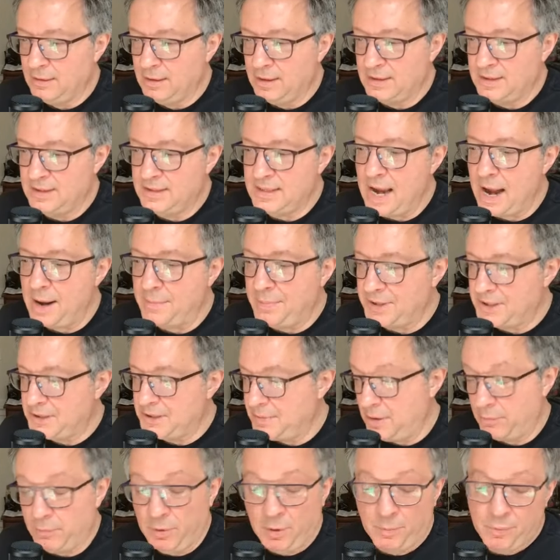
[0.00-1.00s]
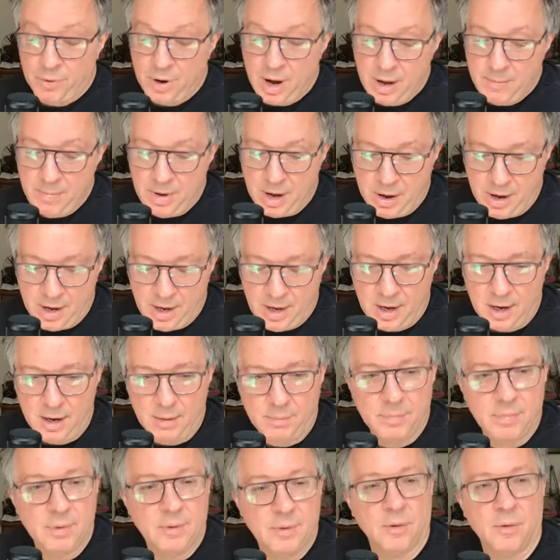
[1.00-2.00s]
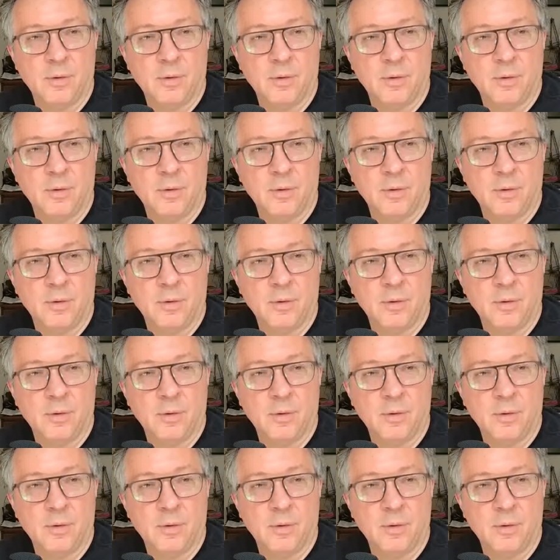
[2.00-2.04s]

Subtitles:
establishment will primary him,